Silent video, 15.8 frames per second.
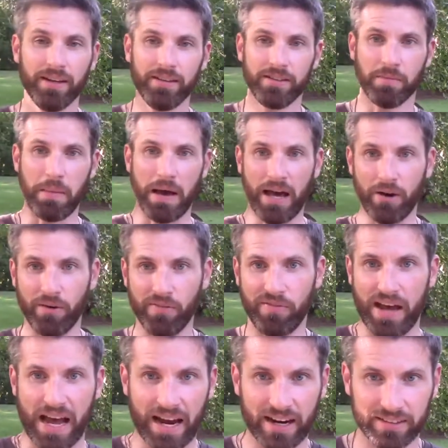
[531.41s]
to matter of
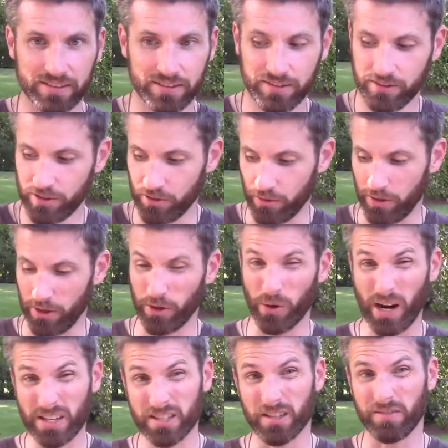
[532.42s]
fact to
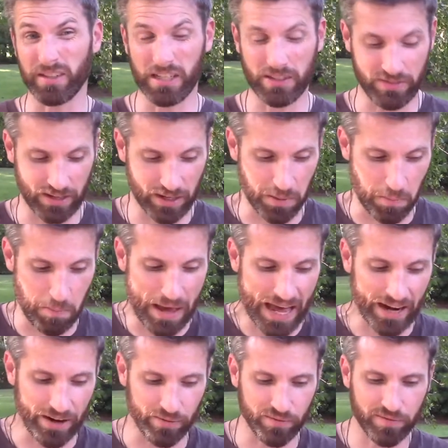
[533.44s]
aggressive and even combative.